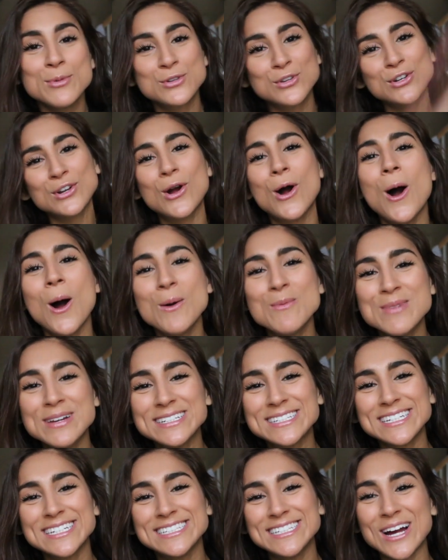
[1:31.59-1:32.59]
be sure to
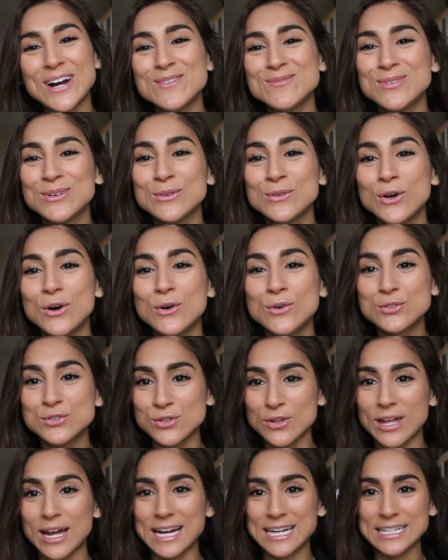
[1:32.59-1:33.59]
comment it down below
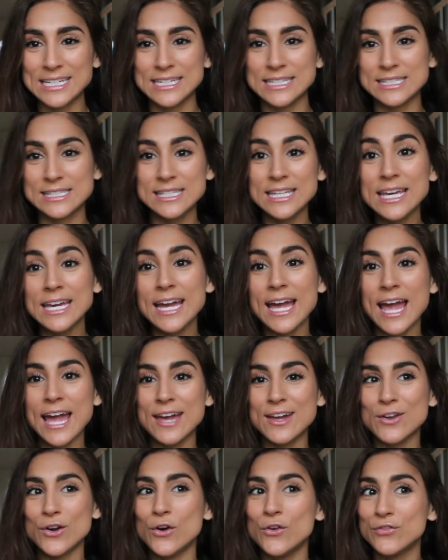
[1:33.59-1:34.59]
so that I can see it
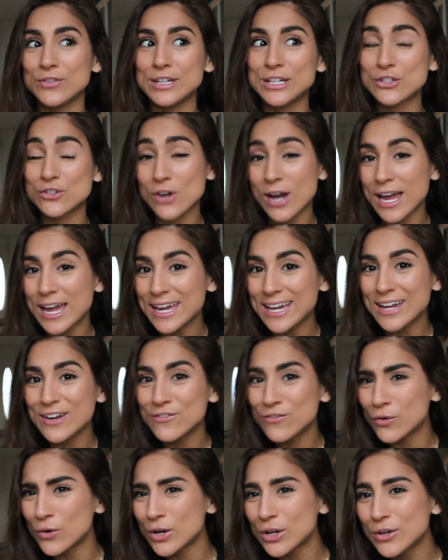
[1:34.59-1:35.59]
and hopefully try
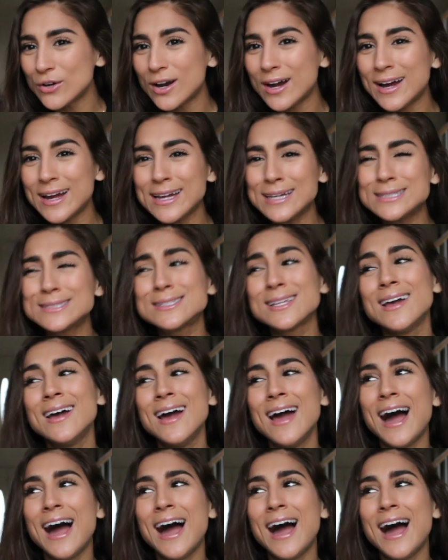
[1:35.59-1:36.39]
it for you guys.